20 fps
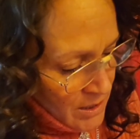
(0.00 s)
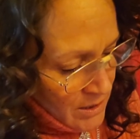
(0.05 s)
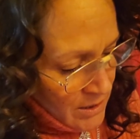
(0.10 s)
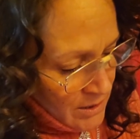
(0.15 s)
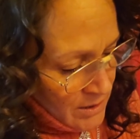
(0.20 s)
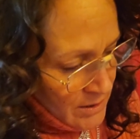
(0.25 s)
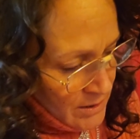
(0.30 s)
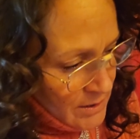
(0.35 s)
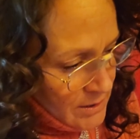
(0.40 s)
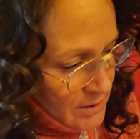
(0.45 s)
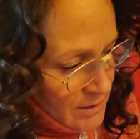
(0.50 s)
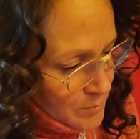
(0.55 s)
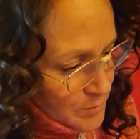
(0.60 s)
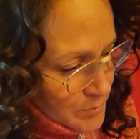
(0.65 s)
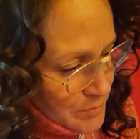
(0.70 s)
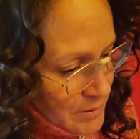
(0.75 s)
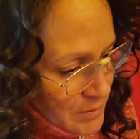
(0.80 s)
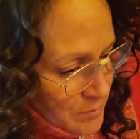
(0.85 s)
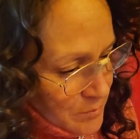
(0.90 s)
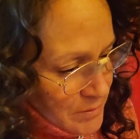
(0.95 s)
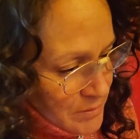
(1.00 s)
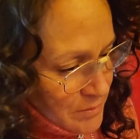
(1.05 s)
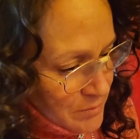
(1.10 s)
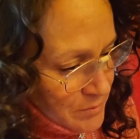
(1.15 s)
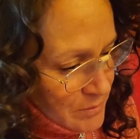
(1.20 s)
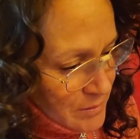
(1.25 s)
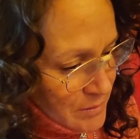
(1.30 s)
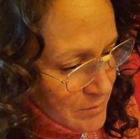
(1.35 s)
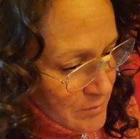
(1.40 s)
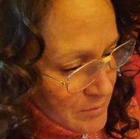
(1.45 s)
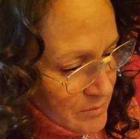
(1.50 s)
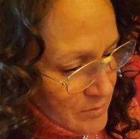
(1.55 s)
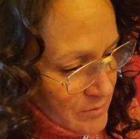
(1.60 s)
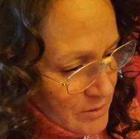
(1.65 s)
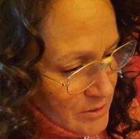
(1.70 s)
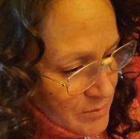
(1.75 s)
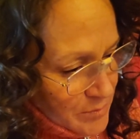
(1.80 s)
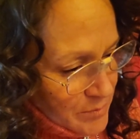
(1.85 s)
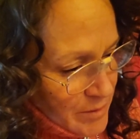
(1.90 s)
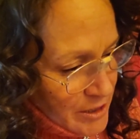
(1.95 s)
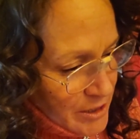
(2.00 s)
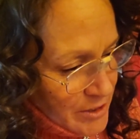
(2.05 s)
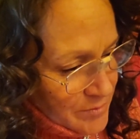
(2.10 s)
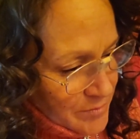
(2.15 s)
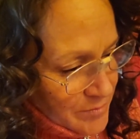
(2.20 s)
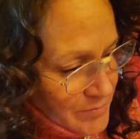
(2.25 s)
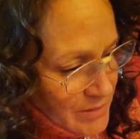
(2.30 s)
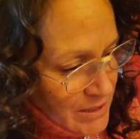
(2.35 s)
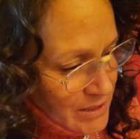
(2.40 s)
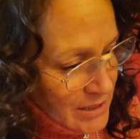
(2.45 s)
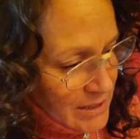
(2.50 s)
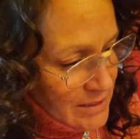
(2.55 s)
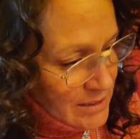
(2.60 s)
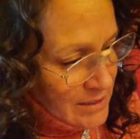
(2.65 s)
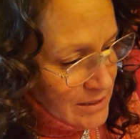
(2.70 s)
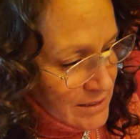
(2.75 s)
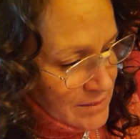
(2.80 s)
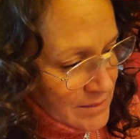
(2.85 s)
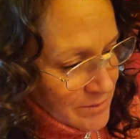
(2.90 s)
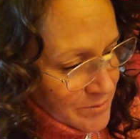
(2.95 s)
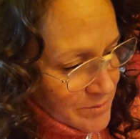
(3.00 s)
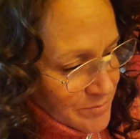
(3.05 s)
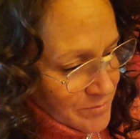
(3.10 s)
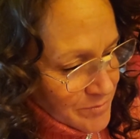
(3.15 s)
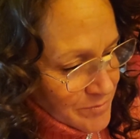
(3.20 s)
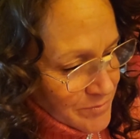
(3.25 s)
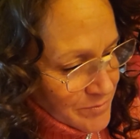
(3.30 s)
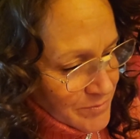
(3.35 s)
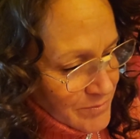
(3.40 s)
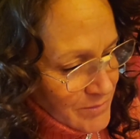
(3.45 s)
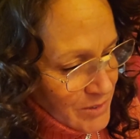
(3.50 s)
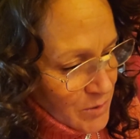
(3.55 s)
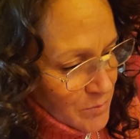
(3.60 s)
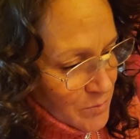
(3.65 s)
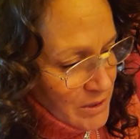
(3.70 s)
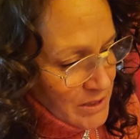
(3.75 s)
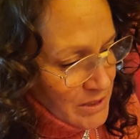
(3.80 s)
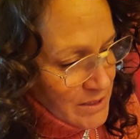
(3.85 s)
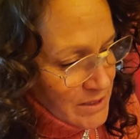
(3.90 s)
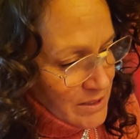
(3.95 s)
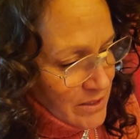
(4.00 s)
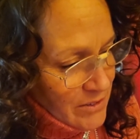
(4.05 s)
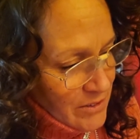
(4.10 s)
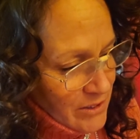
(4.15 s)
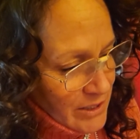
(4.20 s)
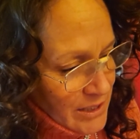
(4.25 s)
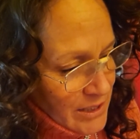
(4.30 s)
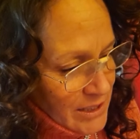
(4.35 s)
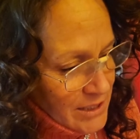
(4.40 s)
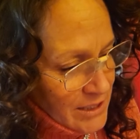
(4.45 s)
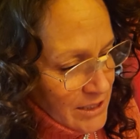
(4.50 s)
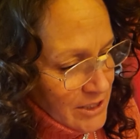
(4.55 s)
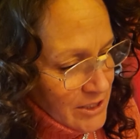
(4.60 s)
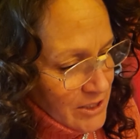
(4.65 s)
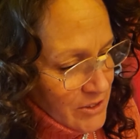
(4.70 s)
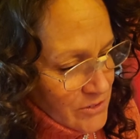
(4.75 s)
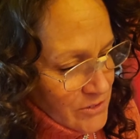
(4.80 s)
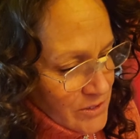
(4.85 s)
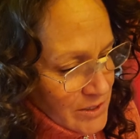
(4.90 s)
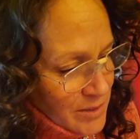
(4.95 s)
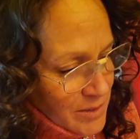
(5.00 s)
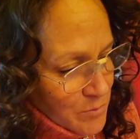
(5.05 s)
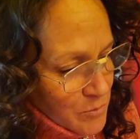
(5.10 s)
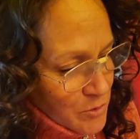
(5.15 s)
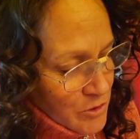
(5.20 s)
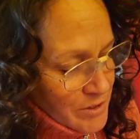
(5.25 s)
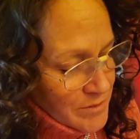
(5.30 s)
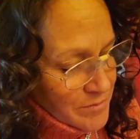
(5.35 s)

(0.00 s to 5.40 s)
Yep. Where's mine? You've been slowly getting to know someone.